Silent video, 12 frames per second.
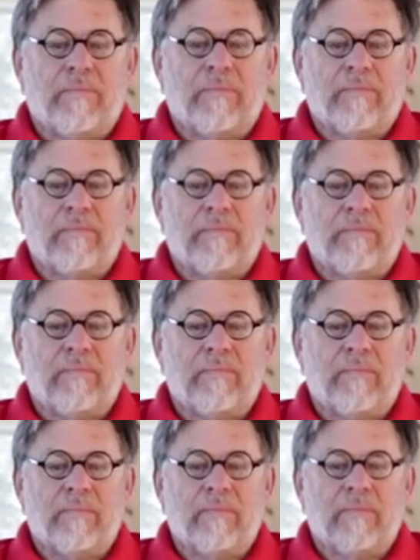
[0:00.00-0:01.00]

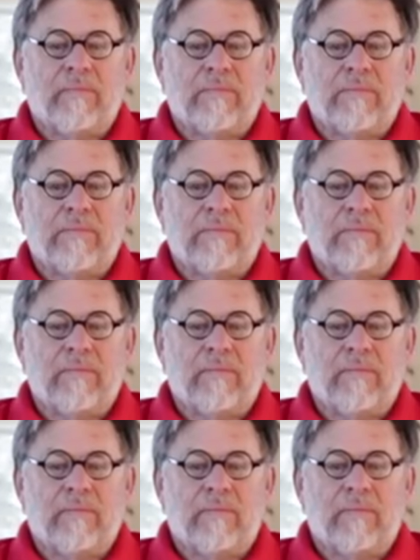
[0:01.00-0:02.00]

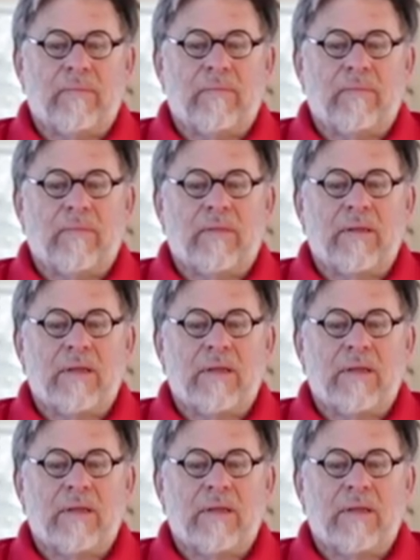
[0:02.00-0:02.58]
(no one is talking)